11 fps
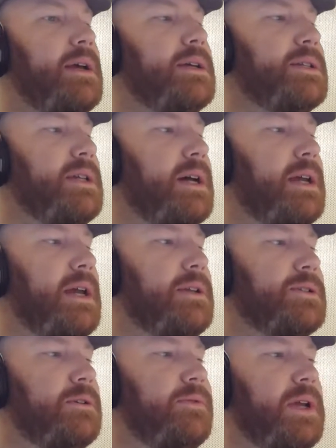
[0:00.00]
CIA to
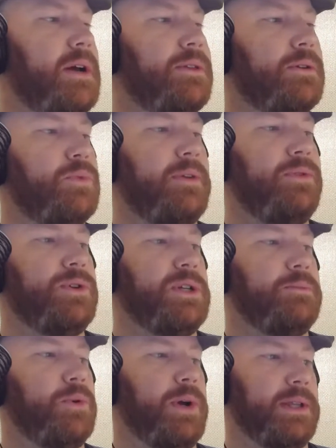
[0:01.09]
survey other refugee
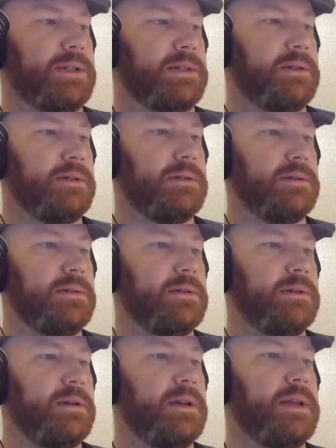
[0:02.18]
points
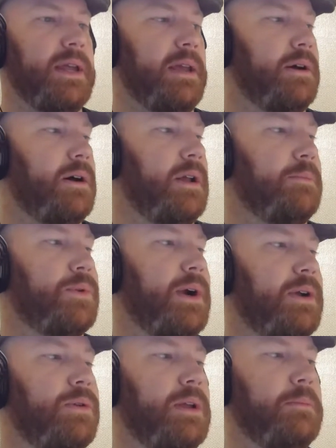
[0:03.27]
and on a
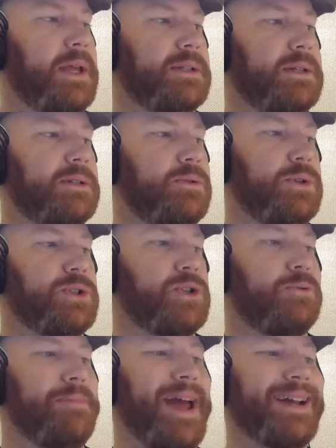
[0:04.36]
priority basis to ensure
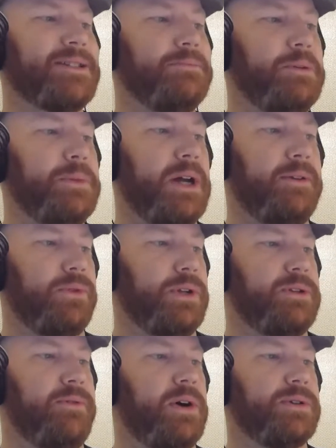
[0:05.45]
maximum
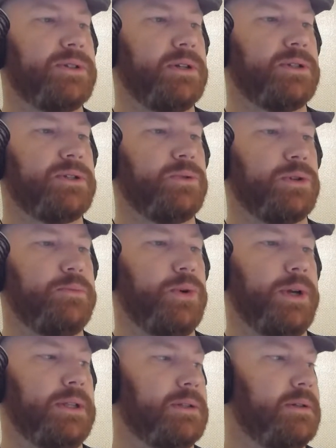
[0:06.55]
coverage of all such source
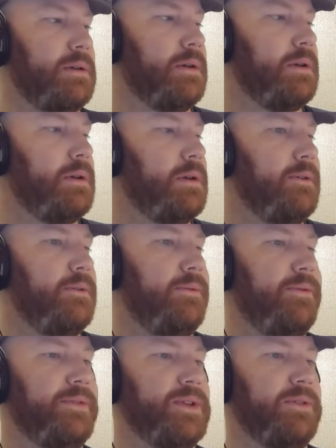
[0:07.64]
points.
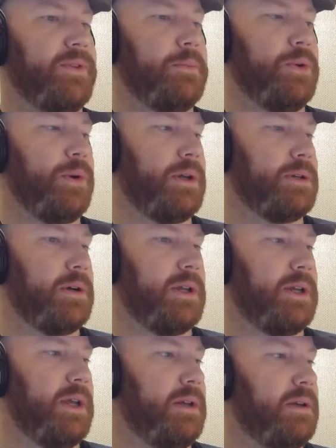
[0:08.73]
15 February target
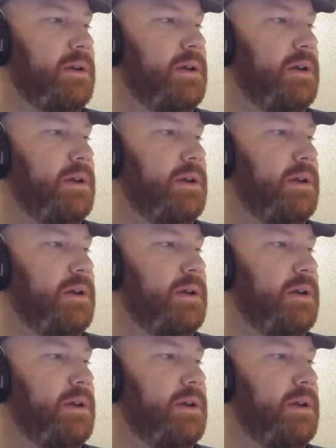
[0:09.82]
date.